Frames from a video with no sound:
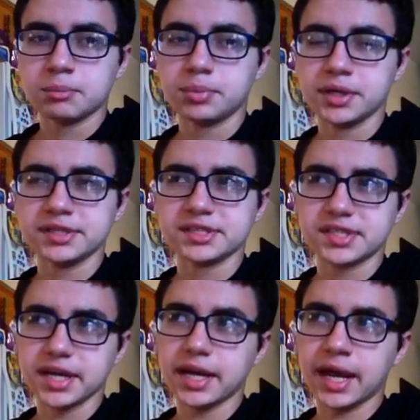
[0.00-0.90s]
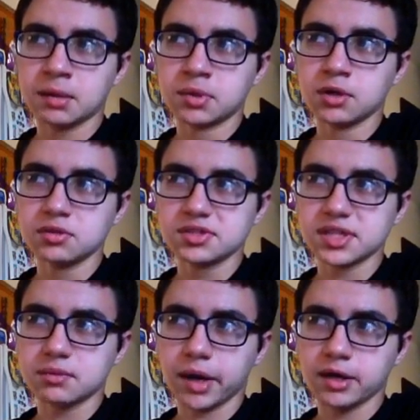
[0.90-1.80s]
But instead, Ambrose
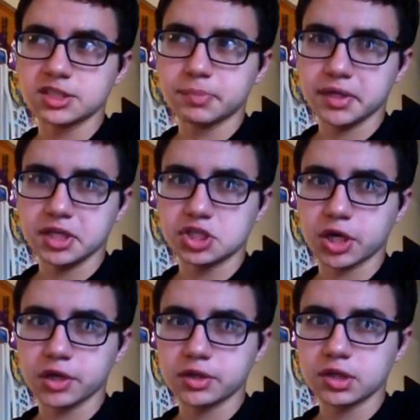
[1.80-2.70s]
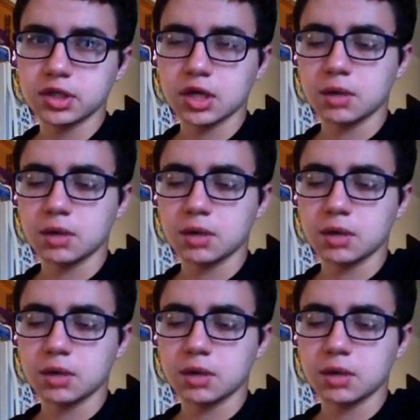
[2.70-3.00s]
and Rollins pinned each other.